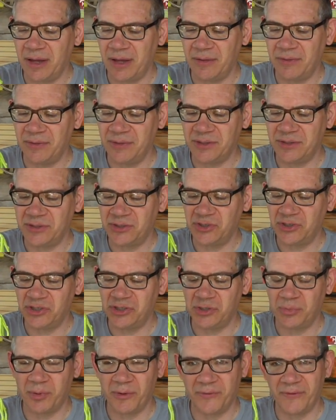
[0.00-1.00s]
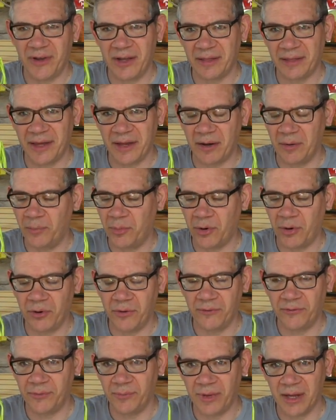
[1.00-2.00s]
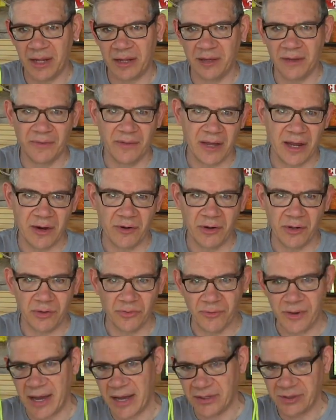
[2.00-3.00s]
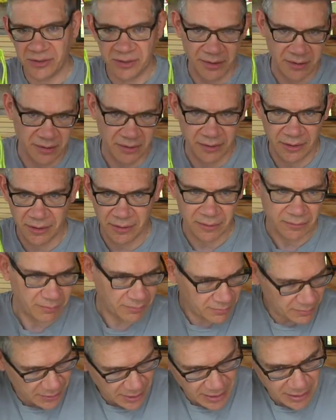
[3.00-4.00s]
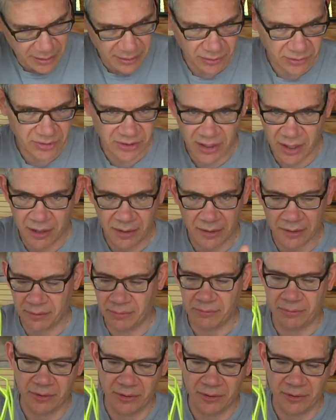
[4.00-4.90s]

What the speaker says: and this is just to prevent like a bird from getting in there or you accidentally getting stuck